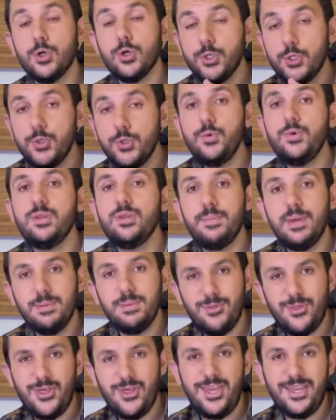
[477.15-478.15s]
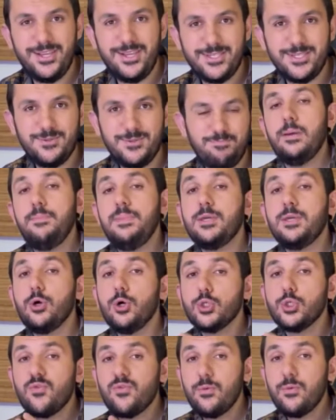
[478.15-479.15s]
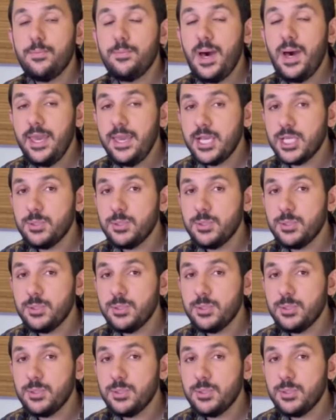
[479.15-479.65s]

or do the BIM things. Because from my